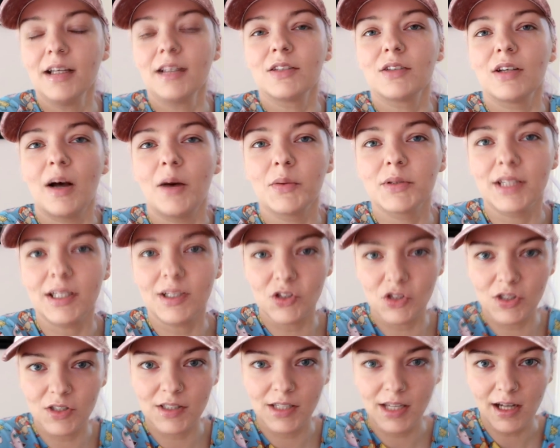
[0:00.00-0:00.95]
So I was like,
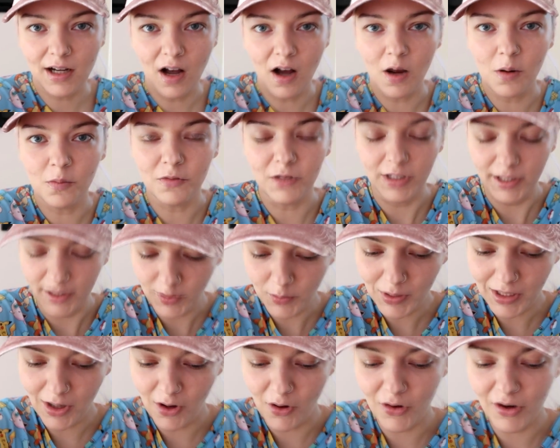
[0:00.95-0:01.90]
just stay calm for a little
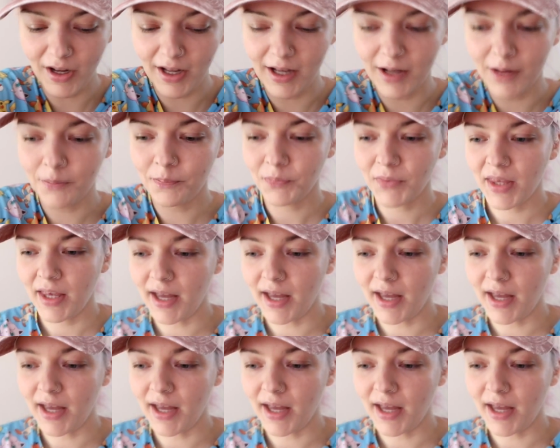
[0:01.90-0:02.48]
bit longer.